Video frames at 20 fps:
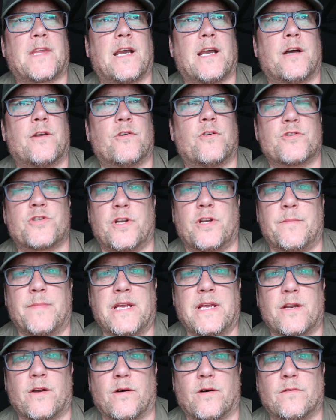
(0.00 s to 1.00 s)
Ocean
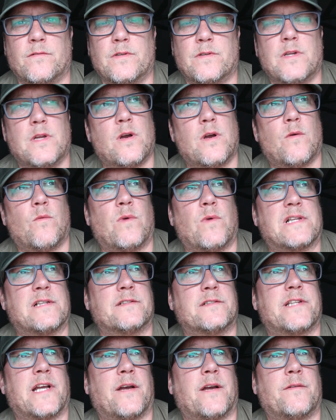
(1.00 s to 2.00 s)
Amino
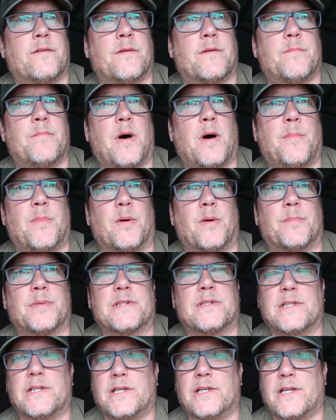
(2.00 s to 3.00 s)
whittled down pop-up
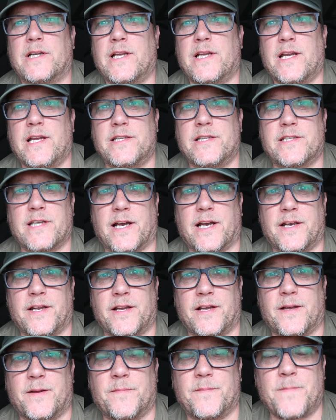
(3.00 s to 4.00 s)
inside
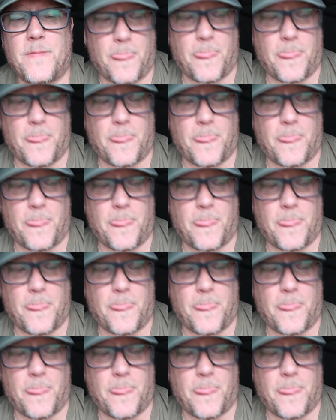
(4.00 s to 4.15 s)
a